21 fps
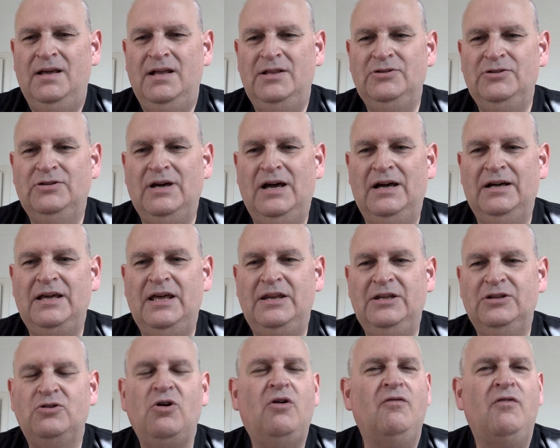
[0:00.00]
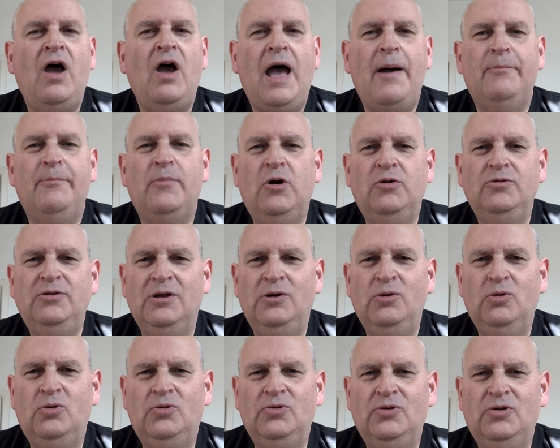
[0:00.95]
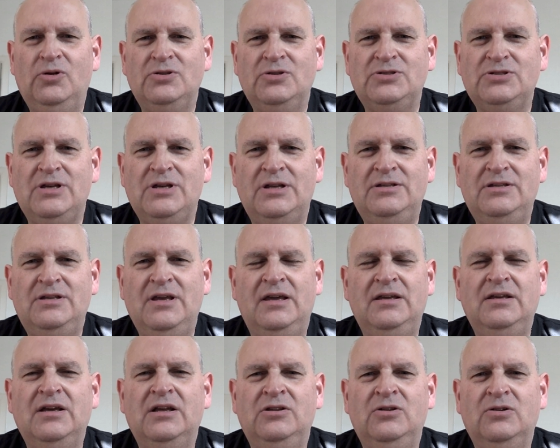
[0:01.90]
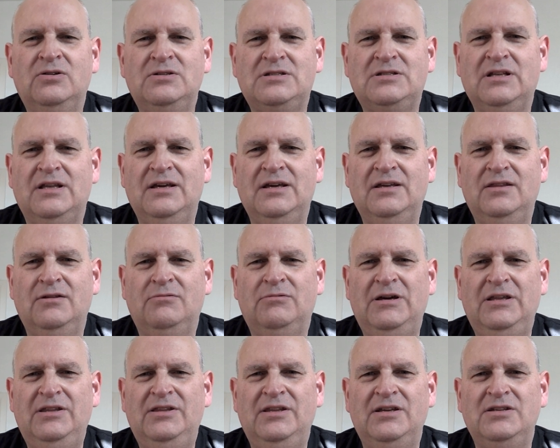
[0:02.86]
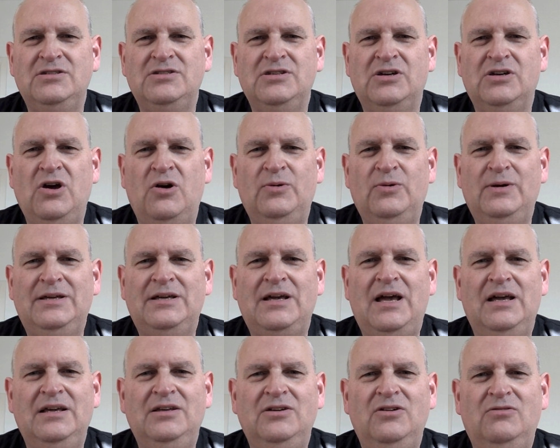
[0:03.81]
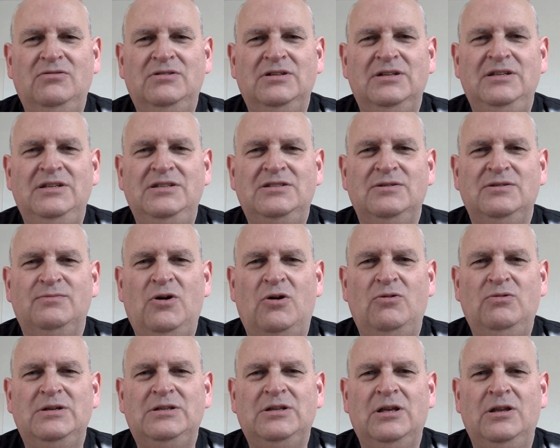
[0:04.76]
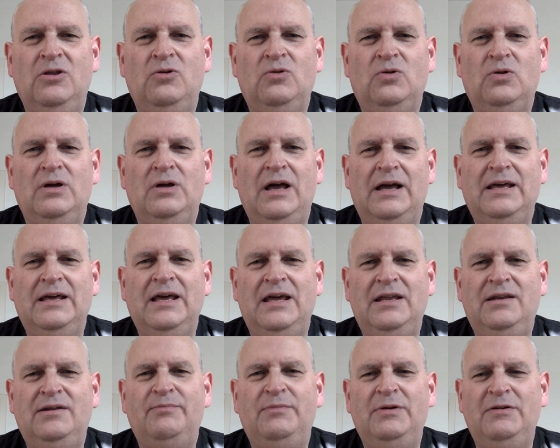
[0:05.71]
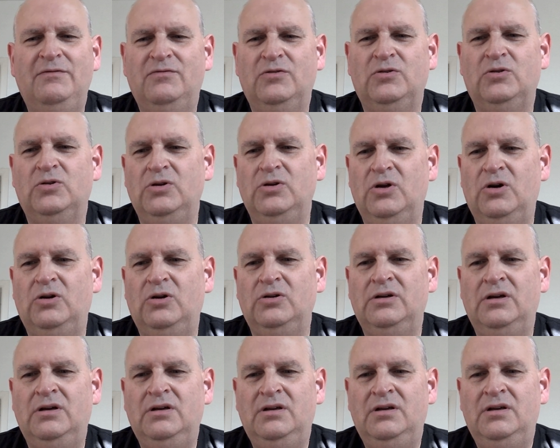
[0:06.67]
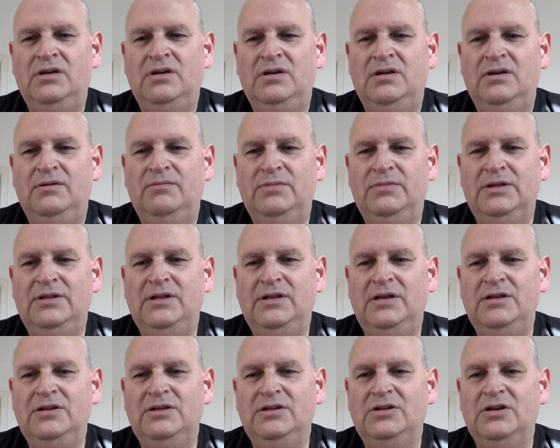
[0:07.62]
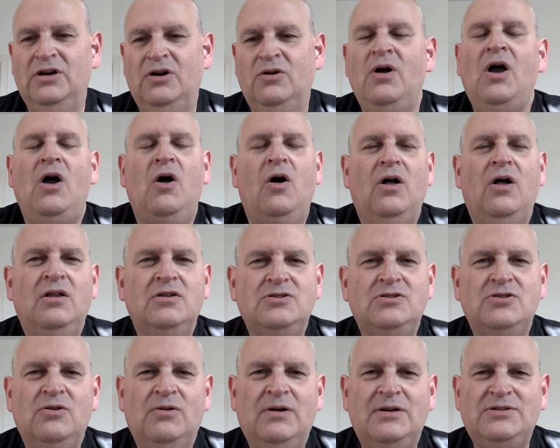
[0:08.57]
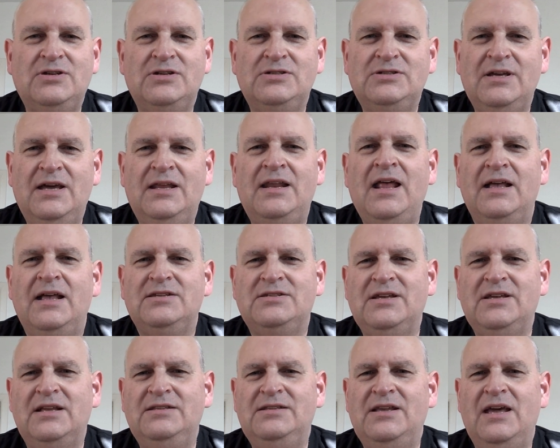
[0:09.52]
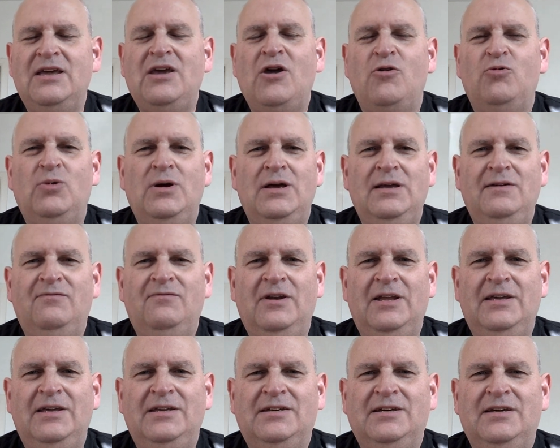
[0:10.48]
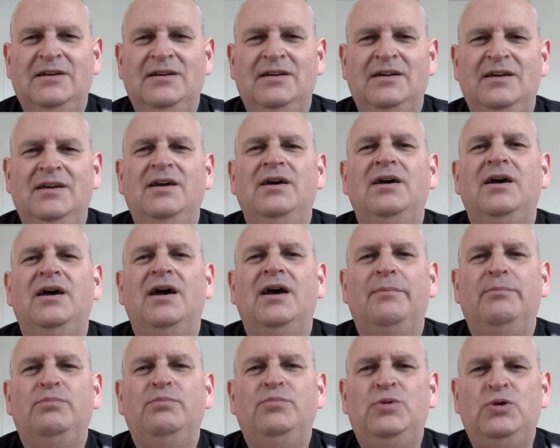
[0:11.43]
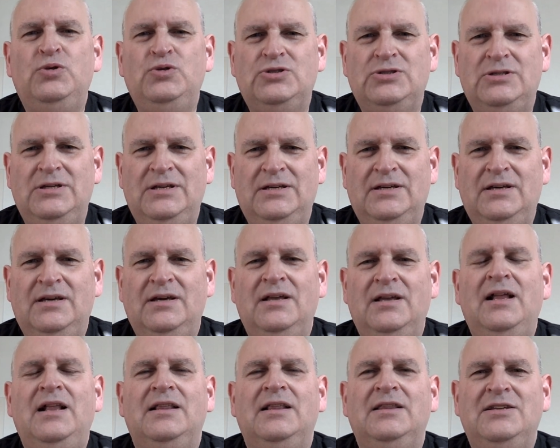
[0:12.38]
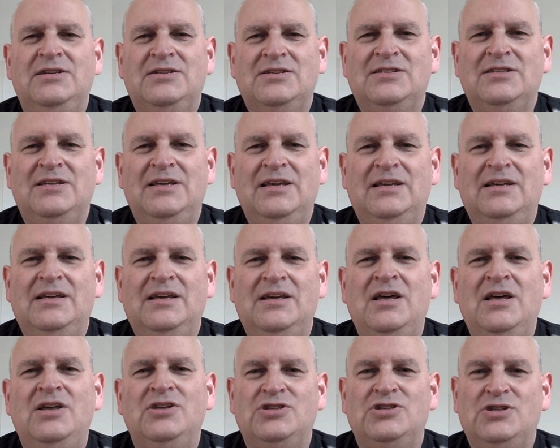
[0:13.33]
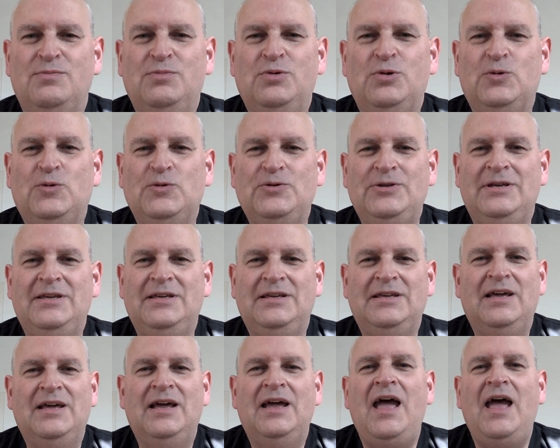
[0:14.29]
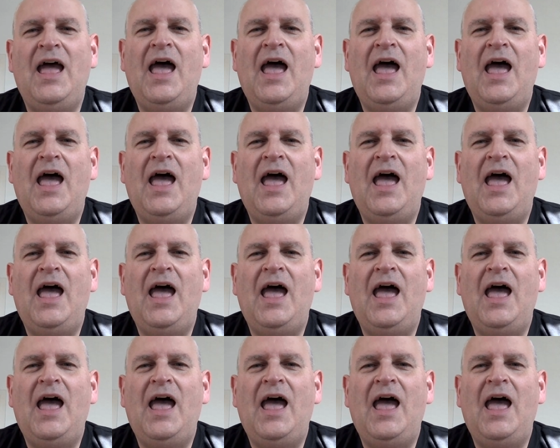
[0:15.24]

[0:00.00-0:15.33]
and you can't get it off. Mowed the lawn on Sunday. It looks like the way things are going, I'm going to need to mow it again before long. But there you go. Also, as I said, Sunday, Wavlake, boosting, listening, supporting.